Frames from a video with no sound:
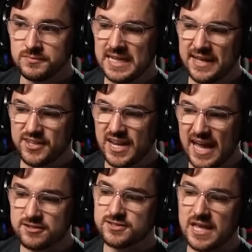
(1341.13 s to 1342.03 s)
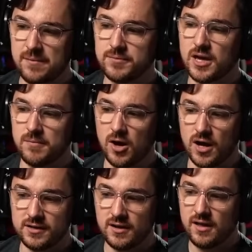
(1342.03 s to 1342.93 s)
and then has them come
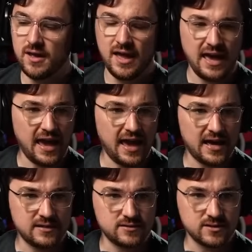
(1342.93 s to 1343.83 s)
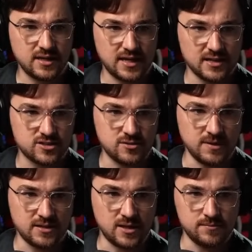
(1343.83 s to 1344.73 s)
on, and he gets to
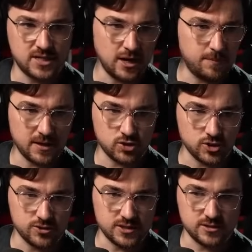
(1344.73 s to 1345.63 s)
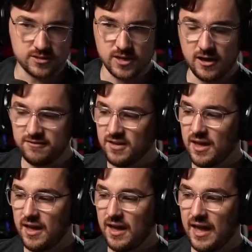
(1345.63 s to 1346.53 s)
meet them, take pictures and stuff,
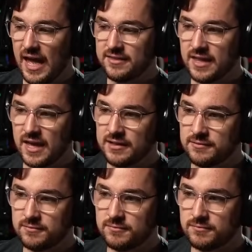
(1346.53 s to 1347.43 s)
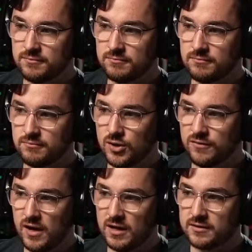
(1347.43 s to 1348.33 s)
and then move
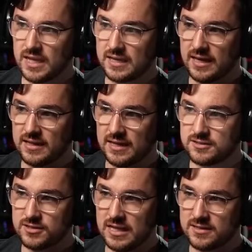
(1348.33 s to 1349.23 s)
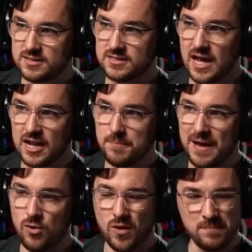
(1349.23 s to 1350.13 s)
on. Like it, it it's not
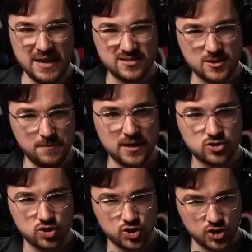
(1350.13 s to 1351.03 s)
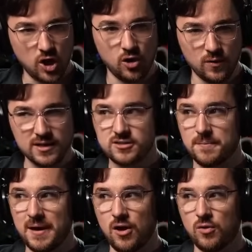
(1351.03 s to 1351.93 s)
about what makes the best show. It's
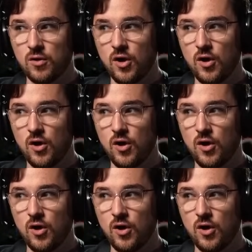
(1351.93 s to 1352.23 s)
about